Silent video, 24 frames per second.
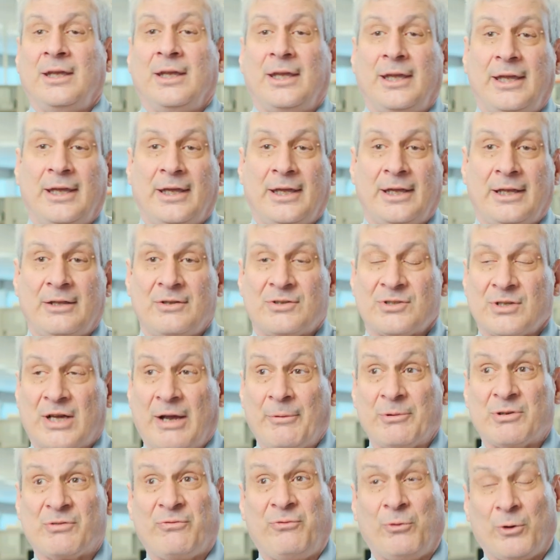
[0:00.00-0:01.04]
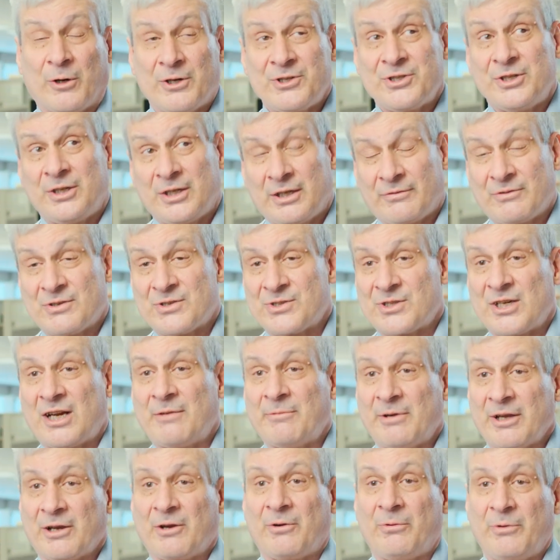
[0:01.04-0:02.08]
And so I was fortunate enough to start
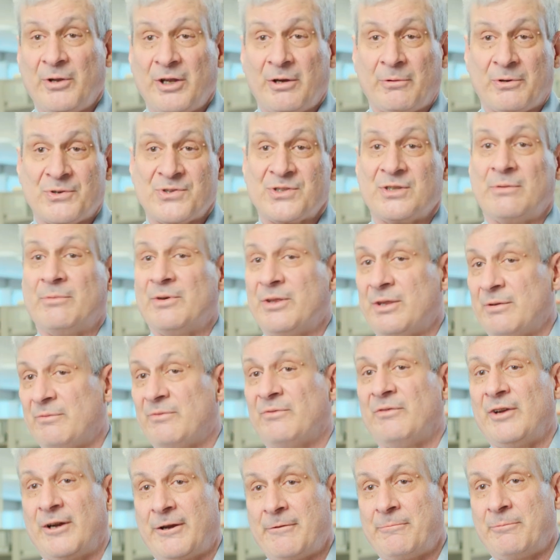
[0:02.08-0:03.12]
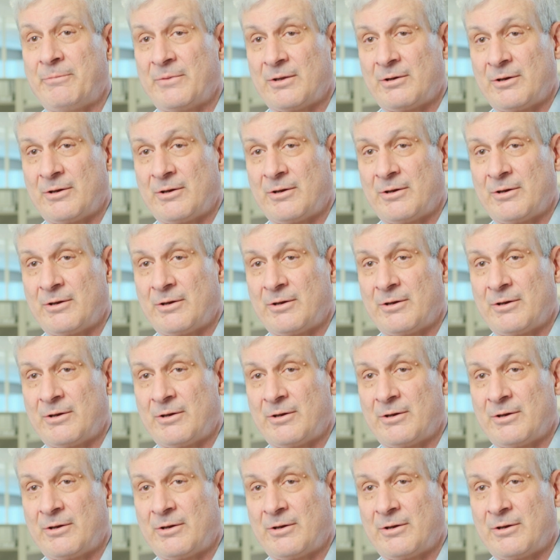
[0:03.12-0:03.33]
my career with some of the very